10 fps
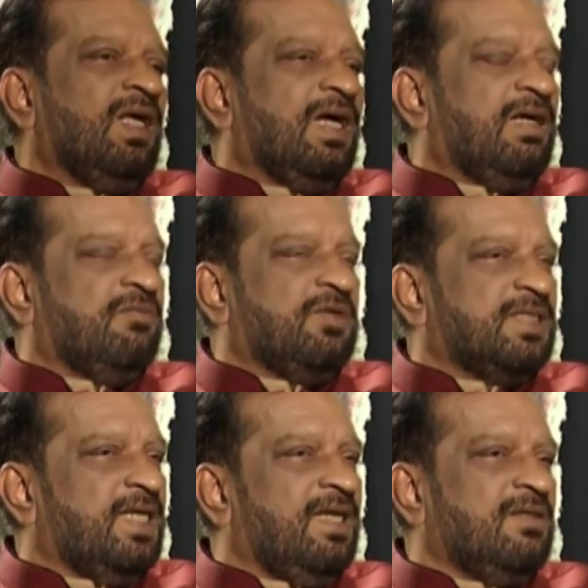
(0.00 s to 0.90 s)
Of course,
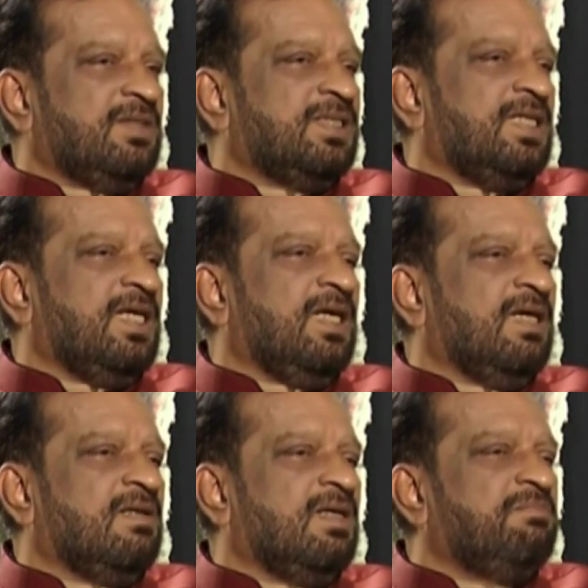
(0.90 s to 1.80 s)
I had to stay
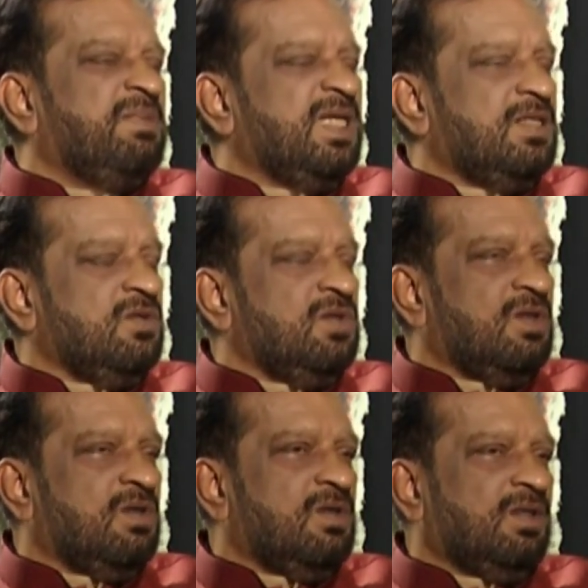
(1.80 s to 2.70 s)
a bit too
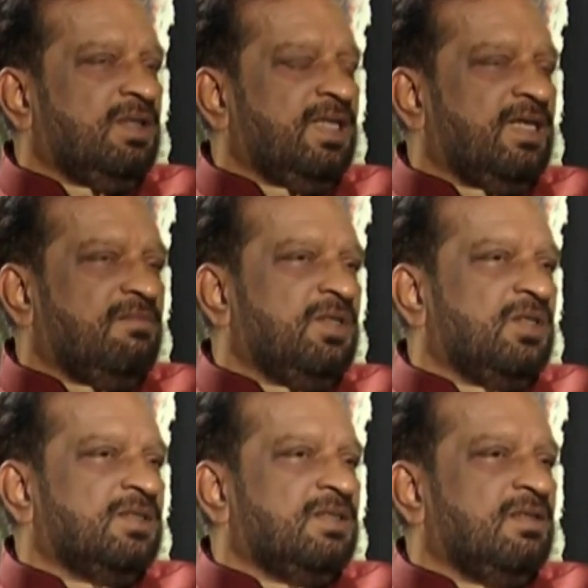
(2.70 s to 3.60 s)
long there
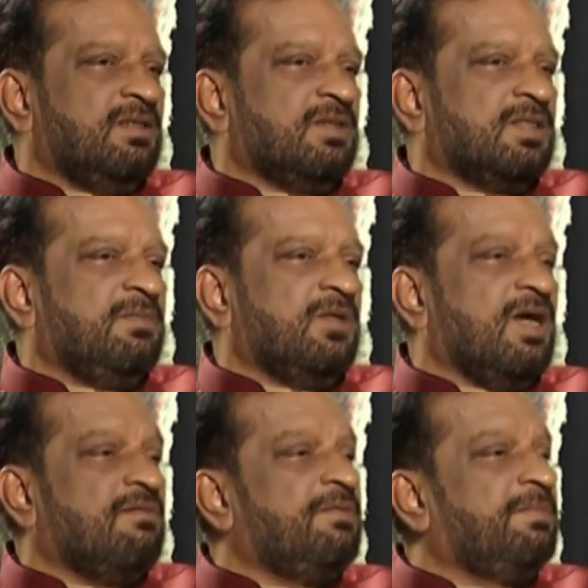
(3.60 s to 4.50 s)
because it was about
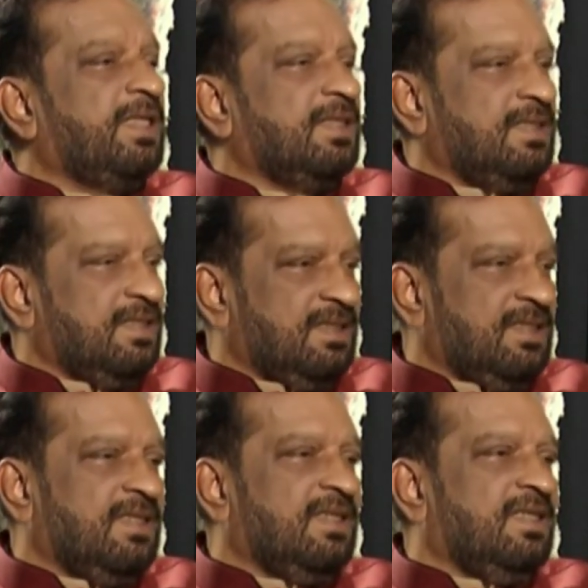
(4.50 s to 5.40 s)
half a month.
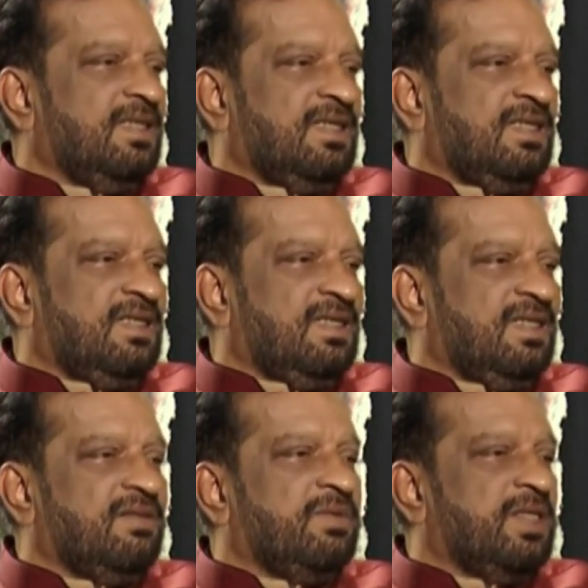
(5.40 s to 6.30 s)

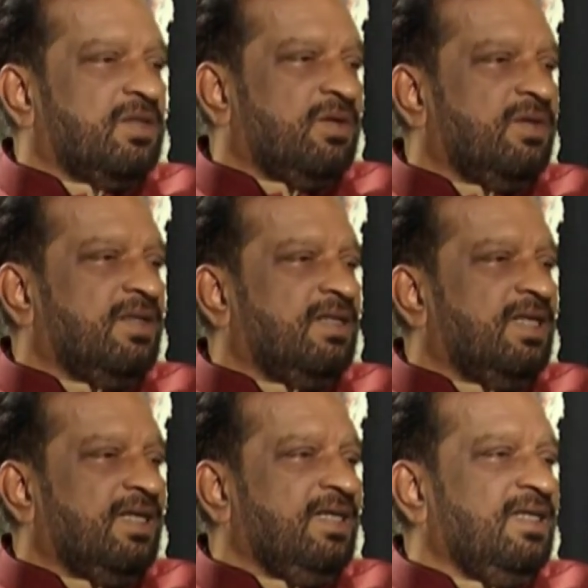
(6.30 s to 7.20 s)
It went on
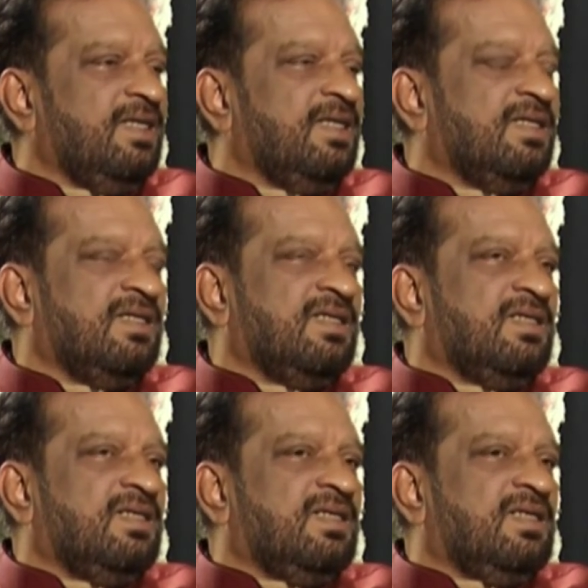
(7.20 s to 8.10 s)
like.
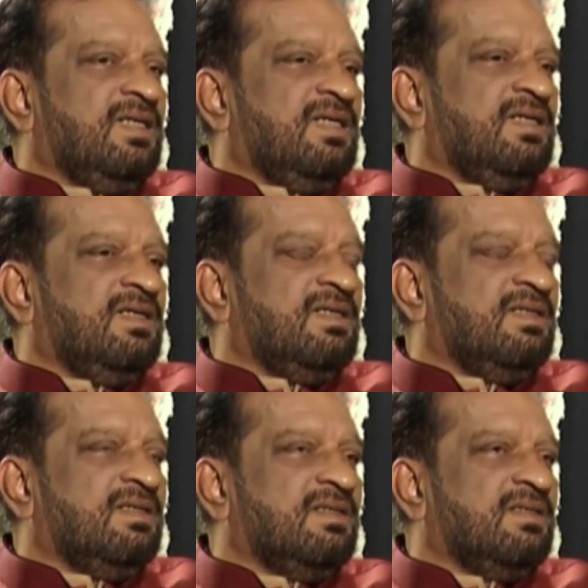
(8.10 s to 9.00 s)

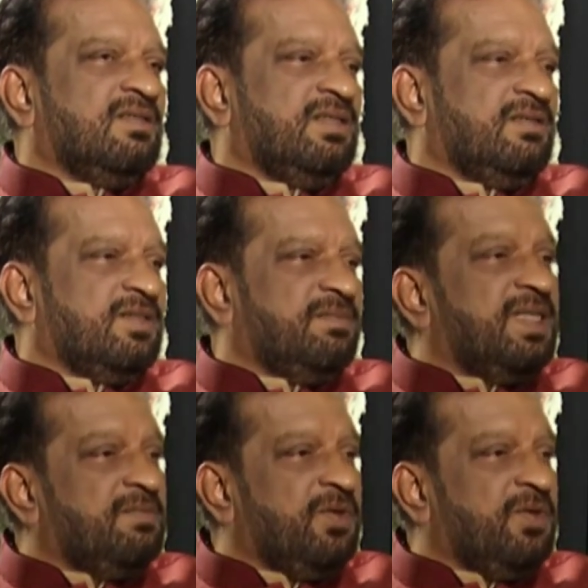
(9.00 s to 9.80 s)
So it was a bit